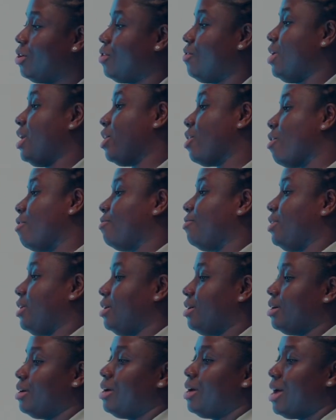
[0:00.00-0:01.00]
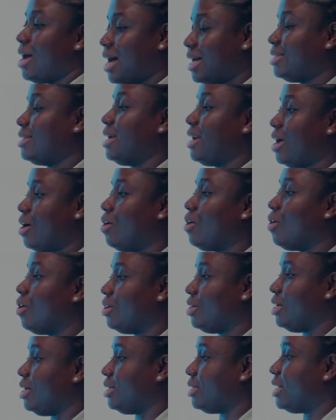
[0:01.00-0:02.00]
your green coffee has an L
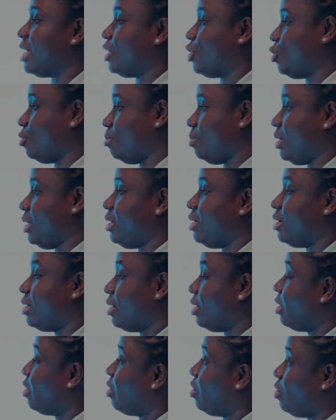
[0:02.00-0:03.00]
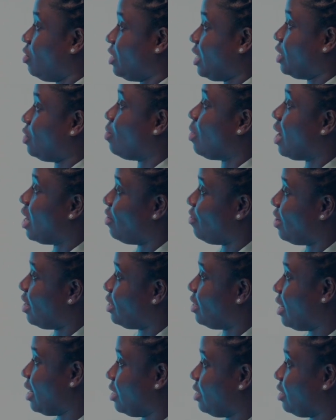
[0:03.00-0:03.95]
coordinate that should be closer to 100